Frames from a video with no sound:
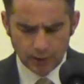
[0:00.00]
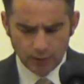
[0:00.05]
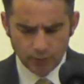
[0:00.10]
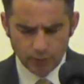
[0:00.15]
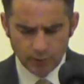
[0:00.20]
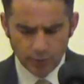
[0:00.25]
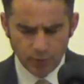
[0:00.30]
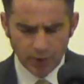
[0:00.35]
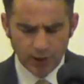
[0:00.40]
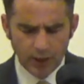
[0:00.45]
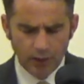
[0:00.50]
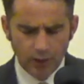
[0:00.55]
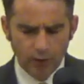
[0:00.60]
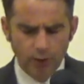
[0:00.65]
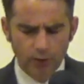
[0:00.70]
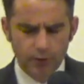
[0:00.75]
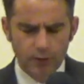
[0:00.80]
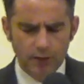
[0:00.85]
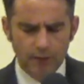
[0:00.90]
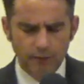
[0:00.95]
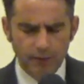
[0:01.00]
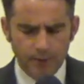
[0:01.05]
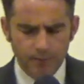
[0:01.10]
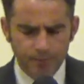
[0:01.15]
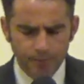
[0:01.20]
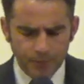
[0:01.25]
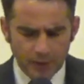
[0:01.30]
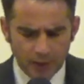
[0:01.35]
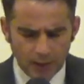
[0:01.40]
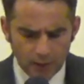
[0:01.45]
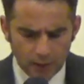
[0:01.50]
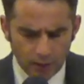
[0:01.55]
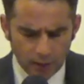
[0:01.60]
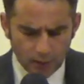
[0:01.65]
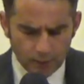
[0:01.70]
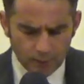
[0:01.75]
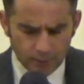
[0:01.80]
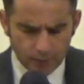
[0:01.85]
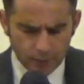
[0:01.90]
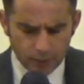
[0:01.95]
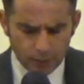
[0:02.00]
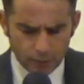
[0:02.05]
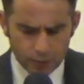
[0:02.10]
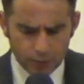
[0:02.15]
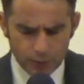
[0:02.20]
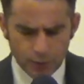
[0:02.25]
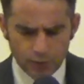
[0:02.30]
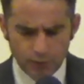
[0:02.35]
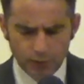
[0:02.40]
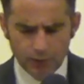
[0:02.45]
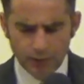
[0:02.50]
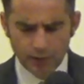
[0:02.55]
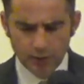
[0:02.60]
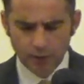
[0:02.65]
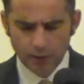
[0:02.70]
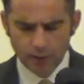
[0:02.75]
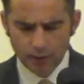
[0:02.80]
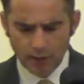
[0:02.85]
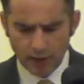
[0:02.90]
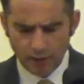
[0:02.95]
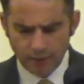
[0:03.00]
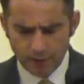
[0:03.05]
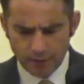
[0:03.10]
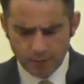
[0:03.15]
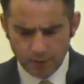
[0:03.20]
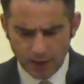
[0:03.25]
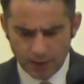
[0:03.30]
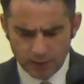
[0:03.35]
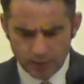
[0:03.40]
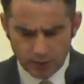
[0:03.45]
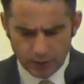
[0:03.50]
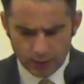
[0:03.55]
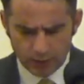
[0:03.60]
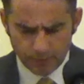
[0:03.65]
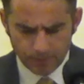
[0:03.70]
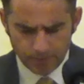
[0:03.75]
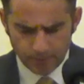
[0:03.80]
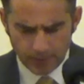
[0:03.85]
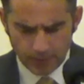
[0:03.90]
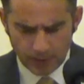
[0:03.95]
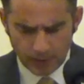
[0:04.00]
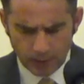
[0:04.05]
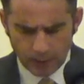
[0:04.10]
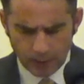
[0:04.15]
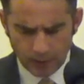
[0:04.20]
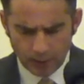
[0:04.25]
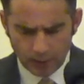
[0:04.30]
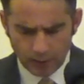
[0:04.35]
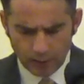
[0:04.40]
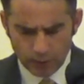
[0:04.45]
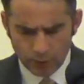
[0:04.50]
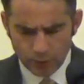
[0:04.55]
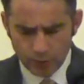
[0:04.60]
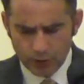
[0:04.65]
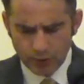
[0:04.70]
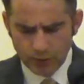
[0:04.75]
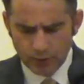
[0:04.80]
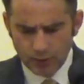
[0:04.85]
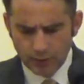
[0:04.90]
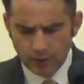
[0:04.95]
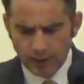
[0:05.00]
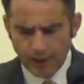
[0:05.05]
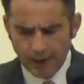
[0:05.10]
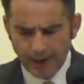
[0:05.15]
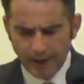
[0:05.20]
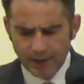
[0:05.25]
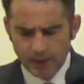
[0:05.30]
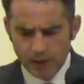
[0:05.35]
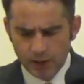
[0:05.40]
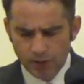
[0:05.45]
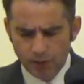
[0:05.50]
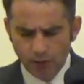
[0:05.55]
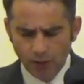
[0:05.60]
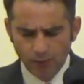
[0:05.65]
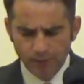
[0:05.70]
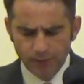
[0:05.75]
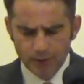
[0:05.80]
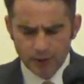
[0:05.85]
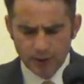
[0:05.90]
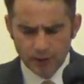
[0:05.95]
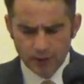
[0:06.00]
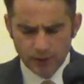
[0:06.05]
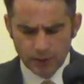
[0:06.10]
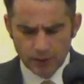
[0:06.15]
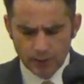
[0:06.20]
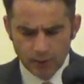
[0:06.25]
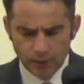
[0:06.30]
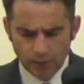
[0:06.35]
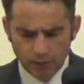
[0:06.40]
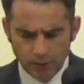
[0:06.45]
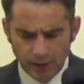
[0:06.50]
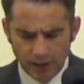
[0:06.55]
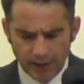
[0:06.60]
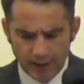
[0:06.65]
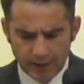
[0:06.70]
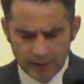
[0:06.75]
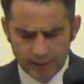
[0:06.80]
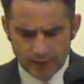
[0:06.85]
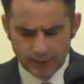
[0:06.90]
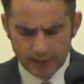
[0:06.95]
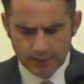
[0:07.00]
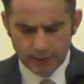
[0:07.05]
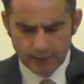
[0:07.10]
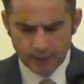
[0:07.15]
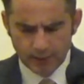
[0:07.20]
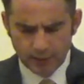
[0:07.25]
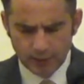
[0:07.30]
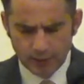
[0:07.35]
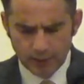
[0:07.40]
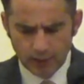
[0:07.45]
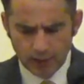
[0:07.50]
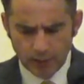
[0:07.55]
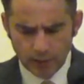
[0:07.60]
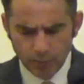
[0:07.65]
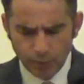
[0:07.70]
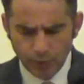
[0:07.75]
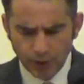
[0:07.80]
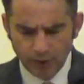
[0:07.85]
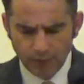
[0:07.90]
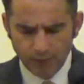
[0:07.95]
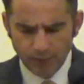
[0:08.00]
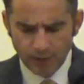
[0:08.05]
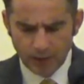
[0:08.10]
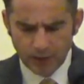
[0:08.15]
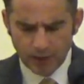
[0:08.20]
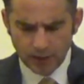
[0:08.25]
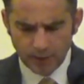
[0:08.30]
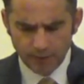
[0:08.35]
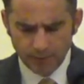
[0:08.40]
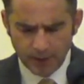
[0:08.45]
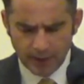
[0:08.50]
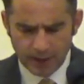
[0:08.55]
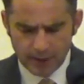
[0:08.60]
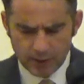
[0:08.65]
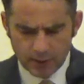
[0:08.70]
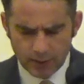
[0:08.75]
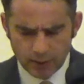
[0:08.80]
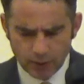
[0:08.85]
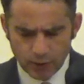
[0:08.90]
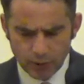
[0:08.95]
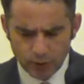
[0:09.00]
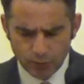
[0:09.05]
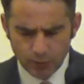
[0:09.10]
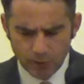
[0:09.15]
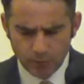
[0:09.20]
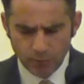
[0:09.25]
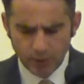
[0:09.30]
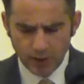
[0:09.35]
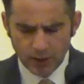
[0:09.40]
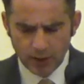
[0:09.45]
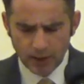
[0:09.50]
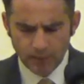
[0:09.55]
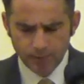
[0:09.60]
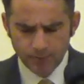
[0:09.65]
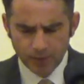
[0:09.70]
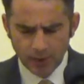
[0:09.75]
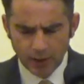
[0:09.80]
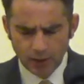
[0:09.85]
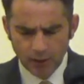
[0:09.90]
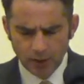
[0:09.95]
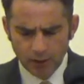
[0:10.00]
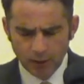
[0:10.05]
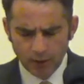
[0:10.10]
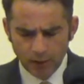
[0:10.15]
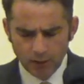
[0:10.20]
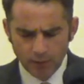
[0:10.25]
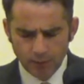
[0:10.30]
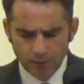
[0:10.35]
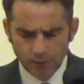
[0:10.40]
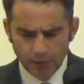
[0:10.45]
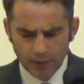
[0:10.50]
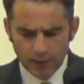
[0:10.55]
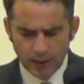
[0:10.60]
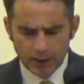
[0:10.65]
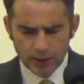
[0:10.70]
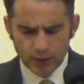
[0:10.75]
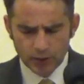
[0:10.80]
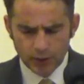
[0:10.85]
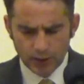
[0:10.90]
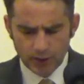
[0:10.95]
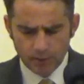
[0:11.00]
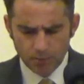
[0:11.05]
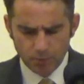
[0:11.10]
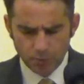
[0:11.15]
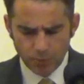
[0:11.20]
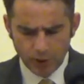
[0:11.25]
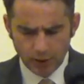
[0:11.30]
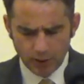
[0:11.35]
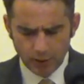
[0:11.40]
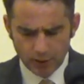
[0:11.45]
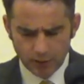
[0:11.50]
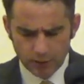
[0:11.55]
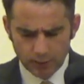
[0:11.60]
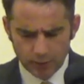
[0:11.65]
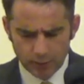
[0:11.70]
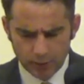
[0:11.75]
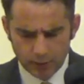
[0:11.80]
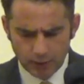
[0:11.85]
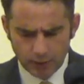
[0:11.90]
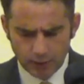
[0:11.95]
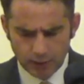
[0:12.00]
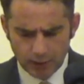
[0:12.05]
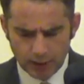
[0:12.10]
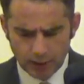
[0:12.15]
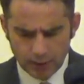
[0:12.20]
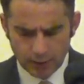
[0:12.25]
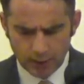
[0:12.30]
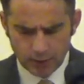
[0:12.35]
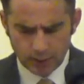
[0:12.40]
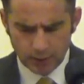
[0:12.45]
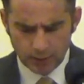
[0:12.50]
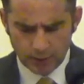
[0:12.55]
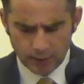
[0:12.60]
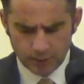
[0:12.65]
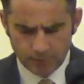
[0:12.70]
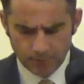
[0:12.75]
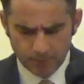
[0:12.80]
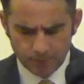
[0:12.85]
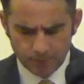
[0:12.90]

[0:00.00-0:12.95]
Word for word: We pray, Lord, even for those who are in our governments and who sit in the highest offices in our land. Pray for their advisors. We pray for the extreme burden that they are under.